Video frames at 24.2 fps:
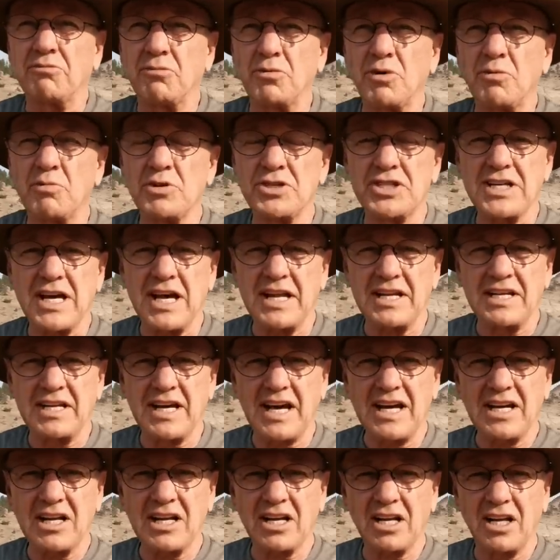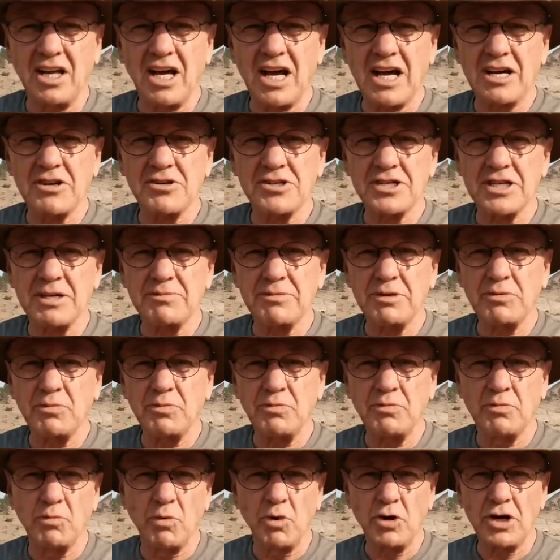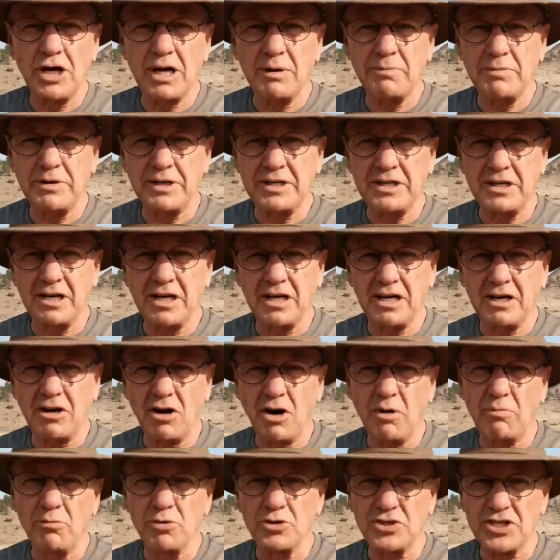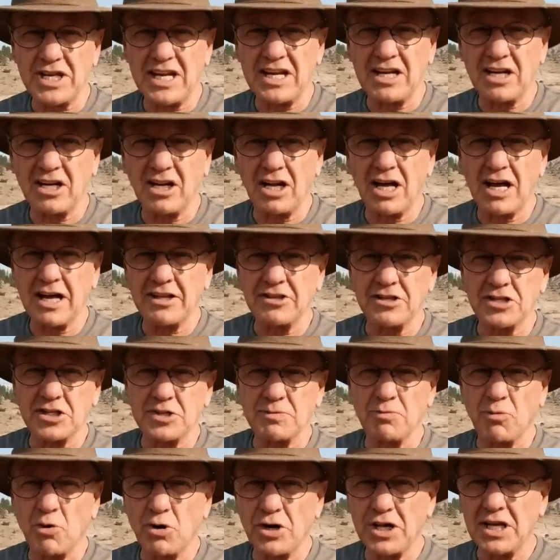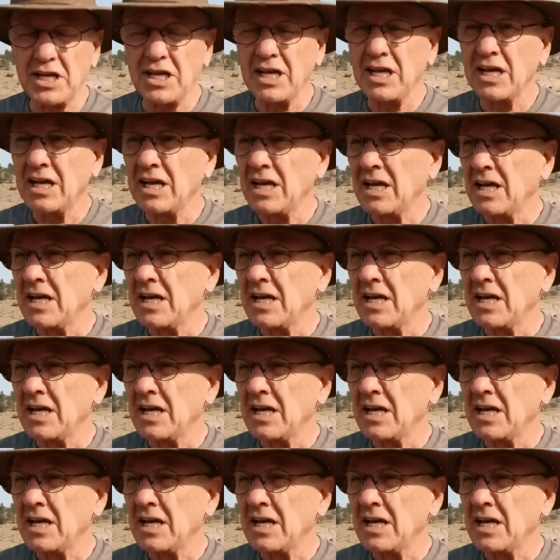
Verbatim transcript: What was that, 9 o'clock or something? Woke up at almost 8 o'clock this morning.